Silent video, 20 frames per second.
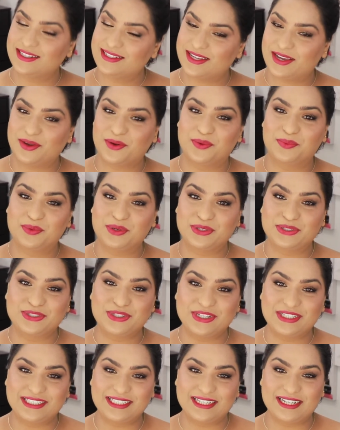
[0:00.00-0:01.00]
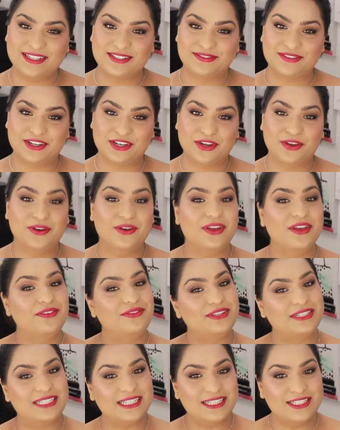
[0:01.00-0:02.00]
I hope you enjoyed today's video. If
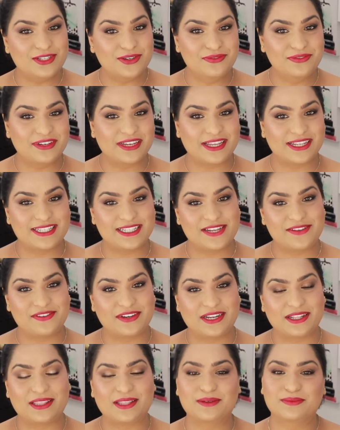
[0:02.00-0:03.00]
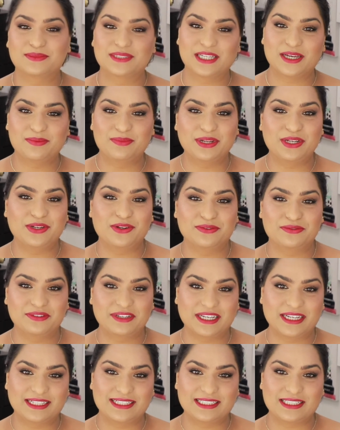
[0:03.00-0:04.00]
you did, don't forget to give it a thumbs up, and don't
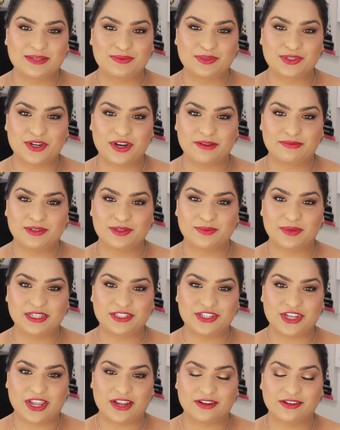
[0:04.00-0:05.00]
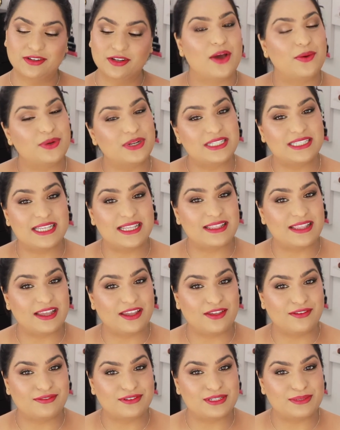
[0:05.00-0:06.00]
forget to subscribe to my channel. I wanna say thank
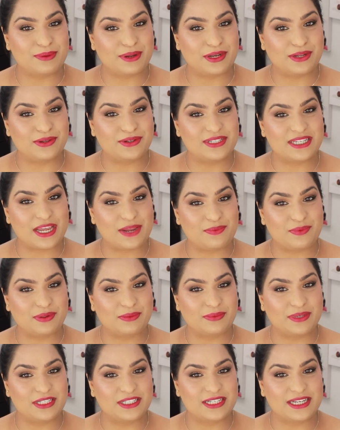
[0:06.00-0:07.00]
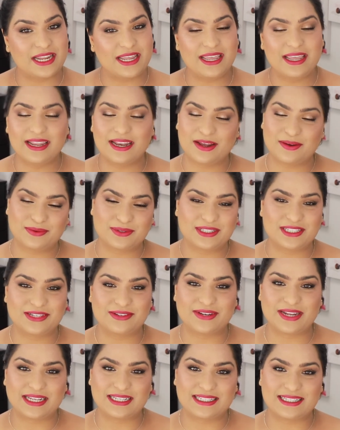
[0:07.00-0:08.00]
you for spending your time with me today, and I will see you
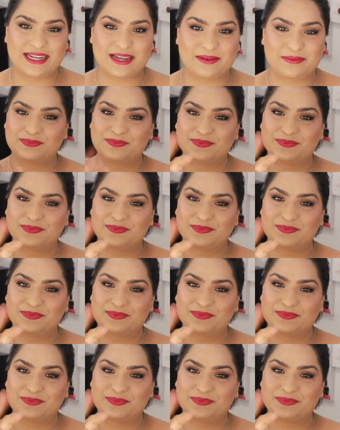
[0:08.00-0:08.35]
next time.